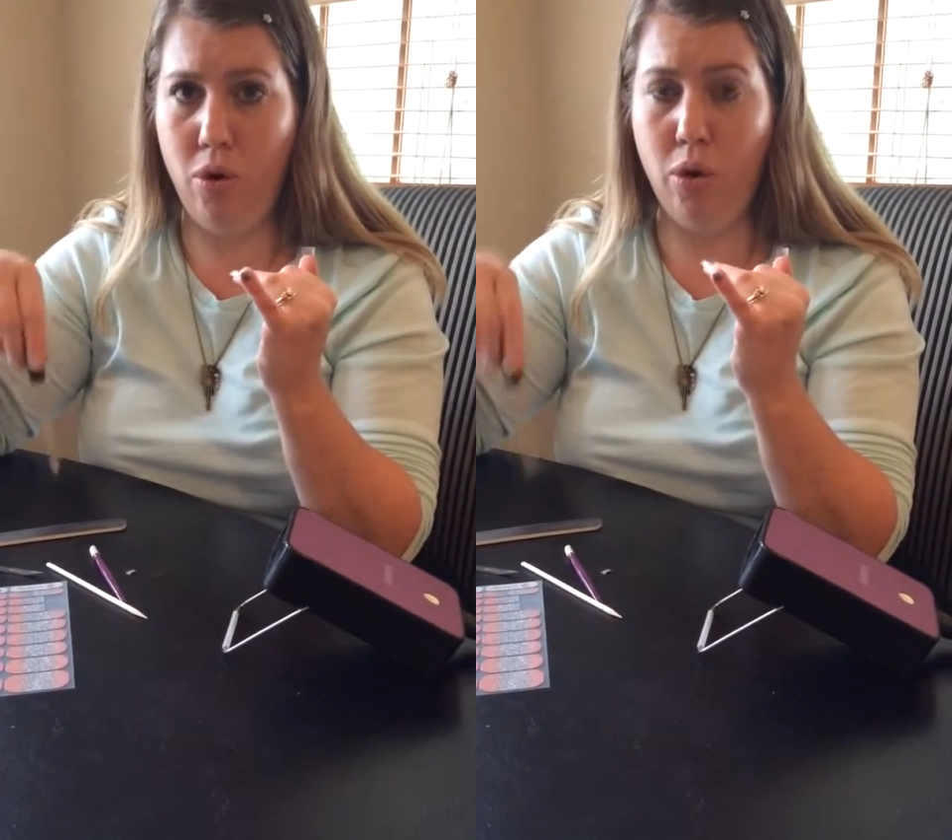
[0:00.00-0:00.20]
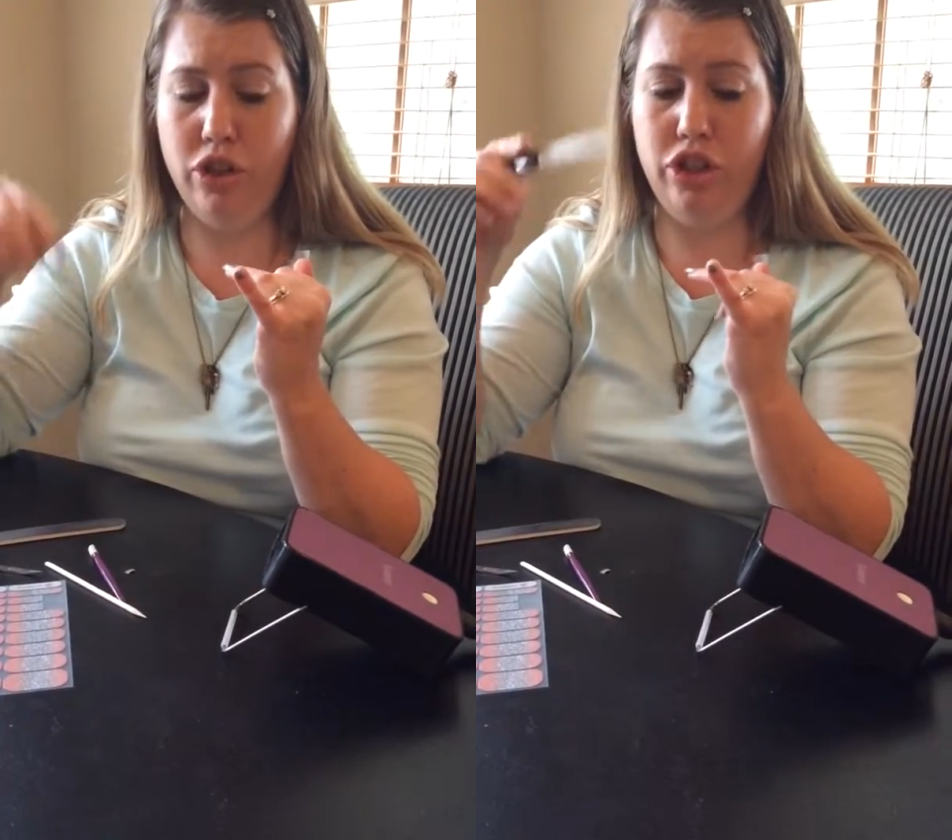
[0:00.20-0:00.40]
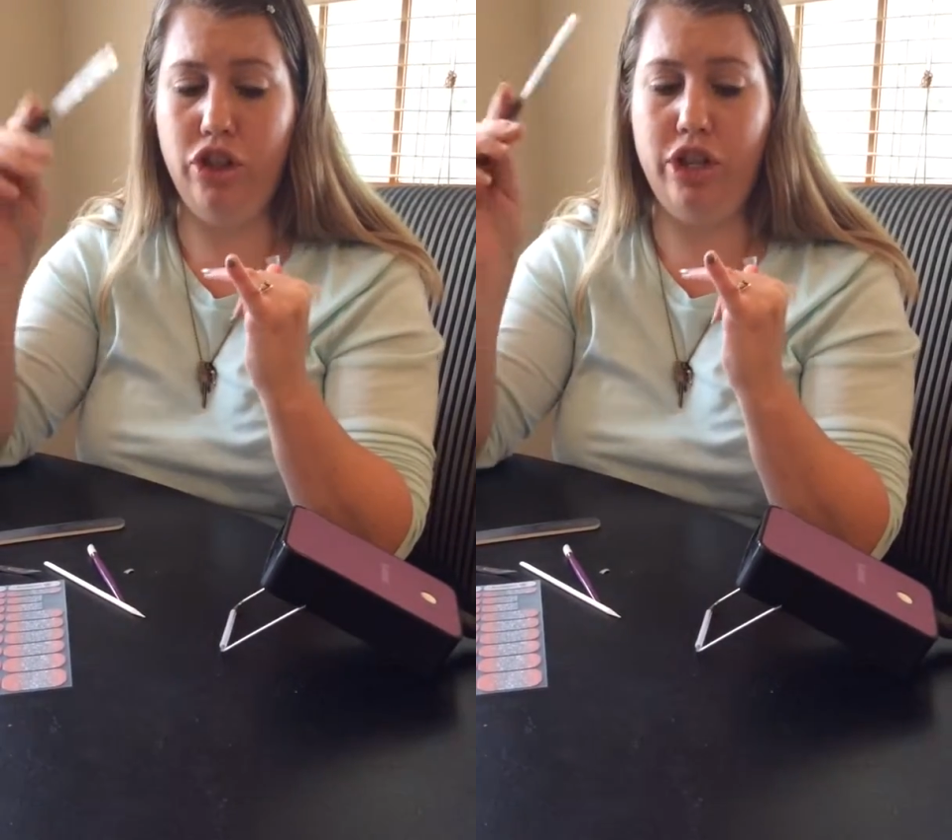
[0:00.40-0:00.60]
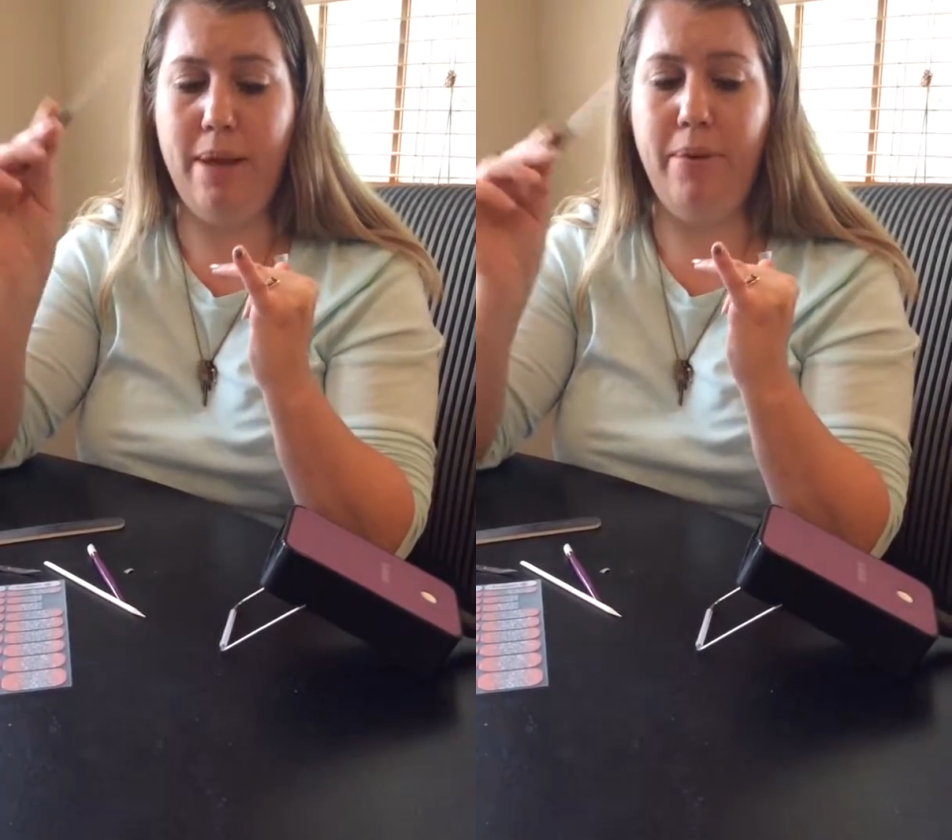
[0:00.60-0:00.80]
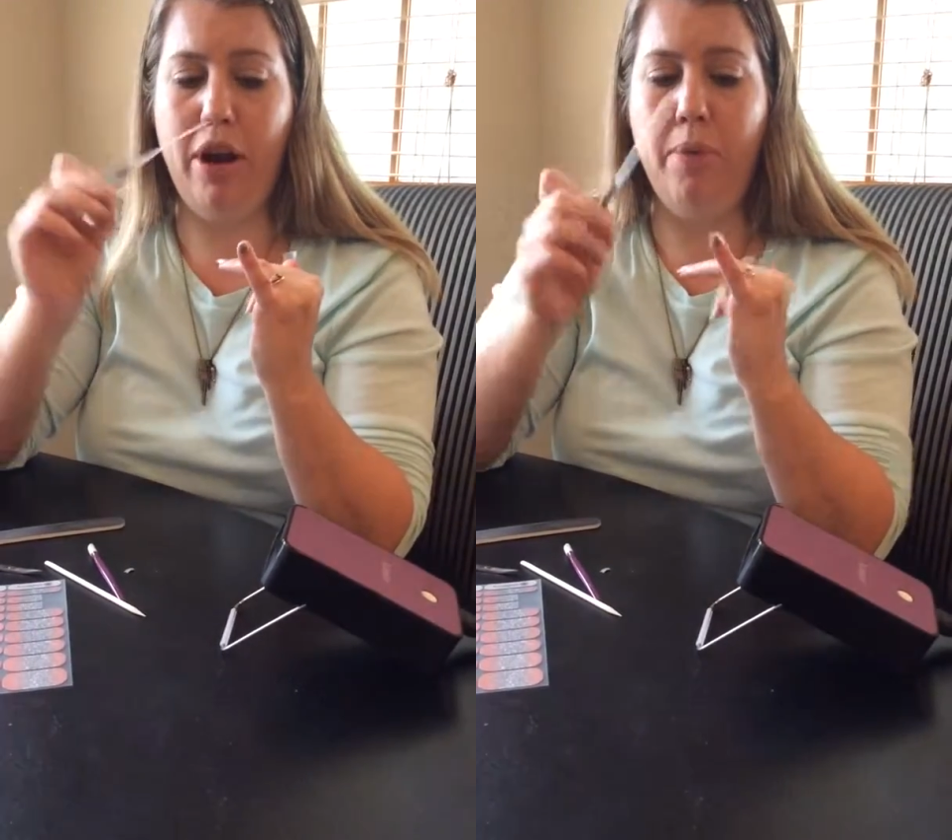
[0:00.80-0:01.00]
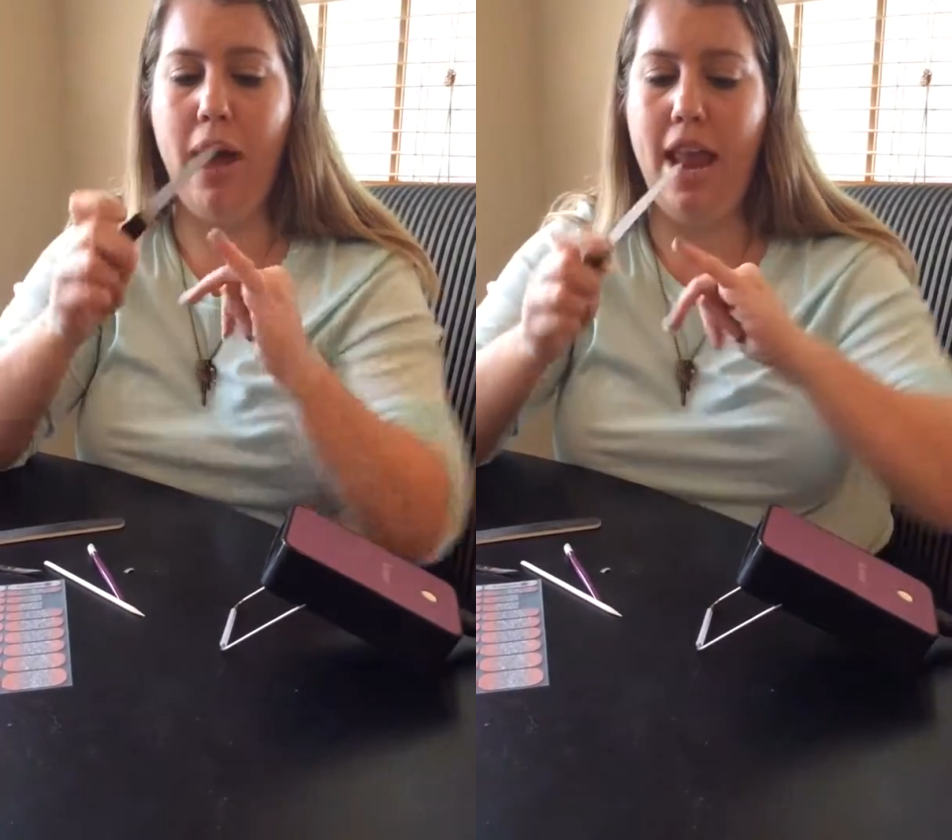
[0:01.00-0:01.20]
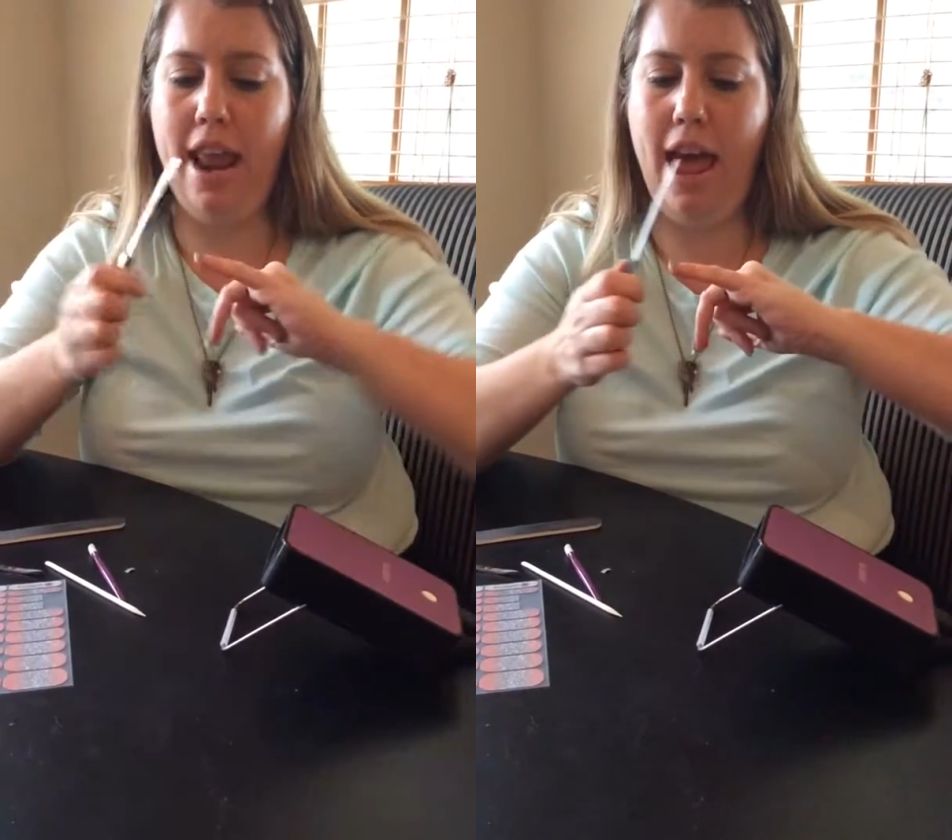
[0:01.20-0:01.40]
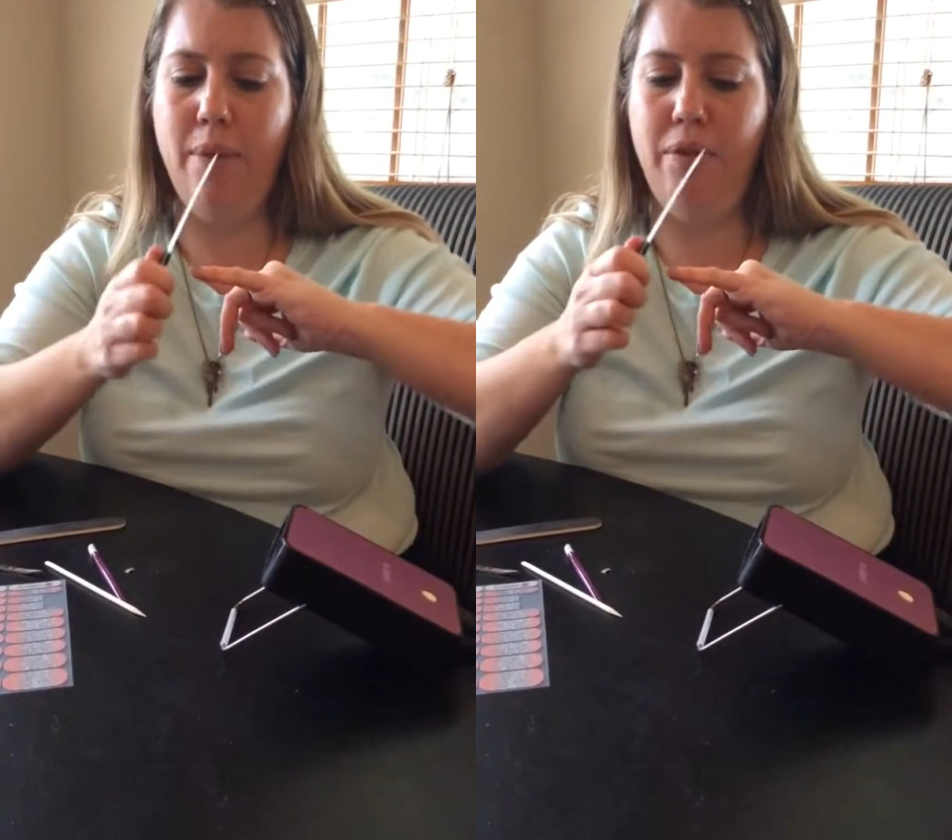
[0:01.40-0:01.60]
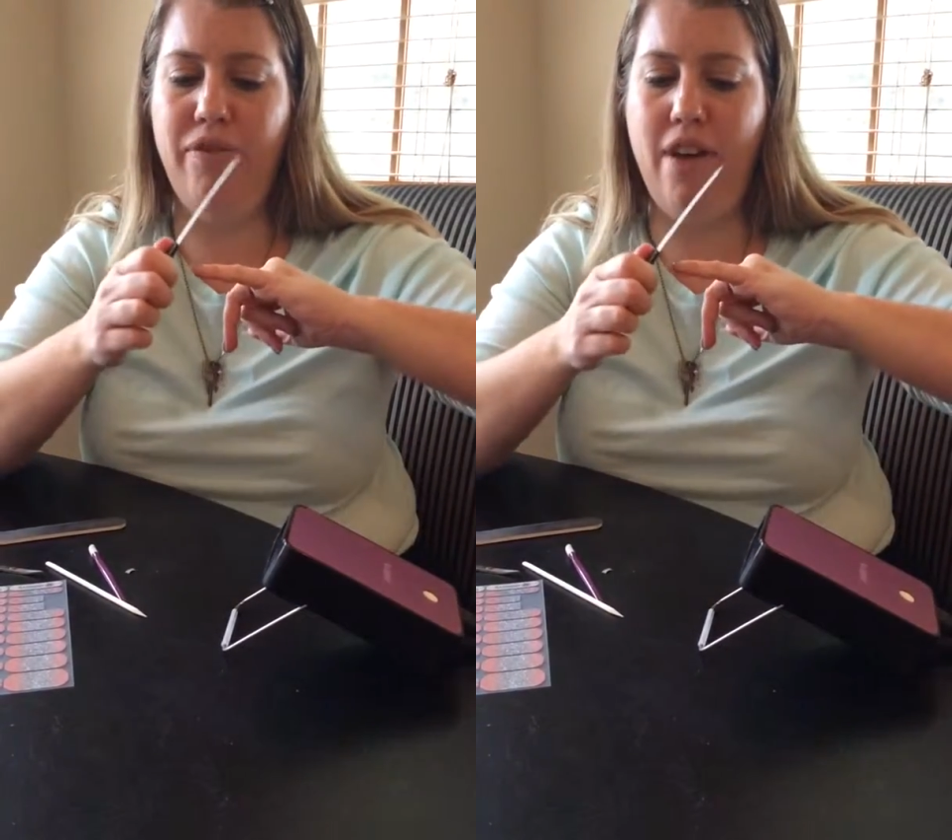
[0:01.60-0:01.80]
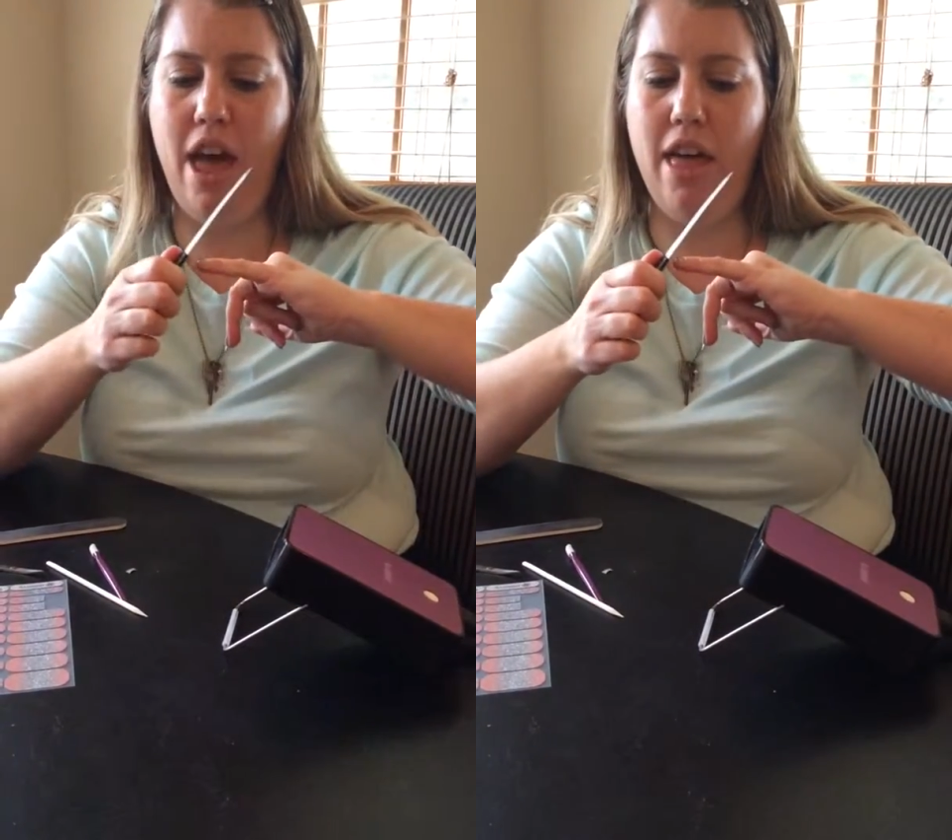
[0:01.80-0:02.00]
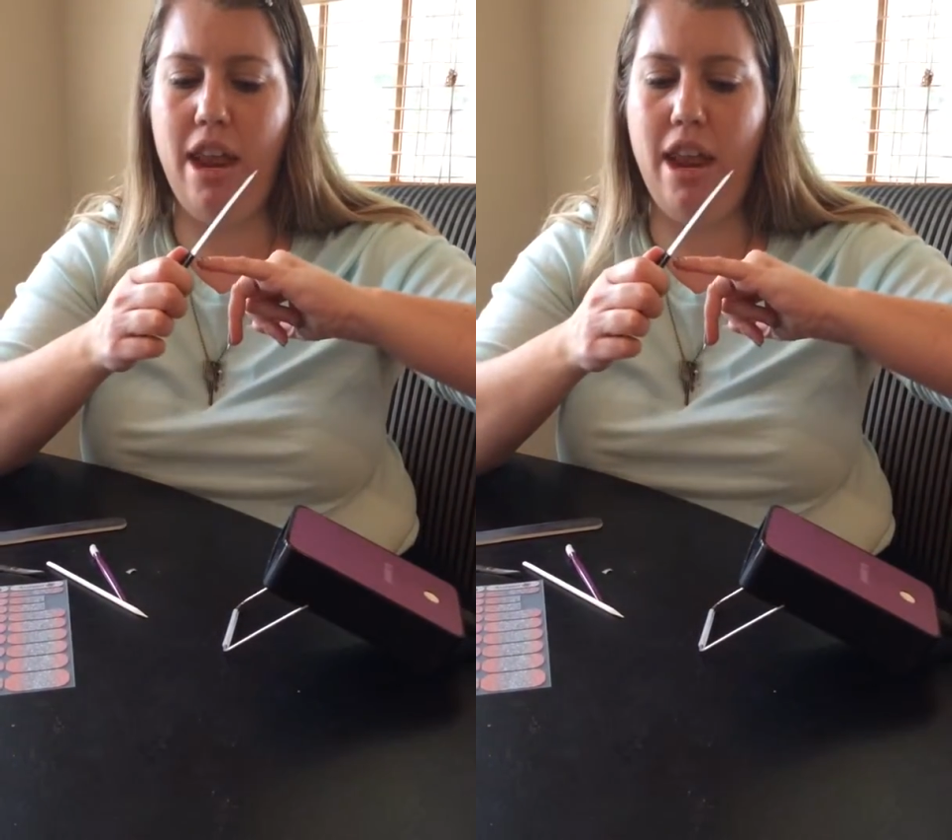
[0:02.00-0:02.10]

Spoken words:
coarser Jamberry one, and I will file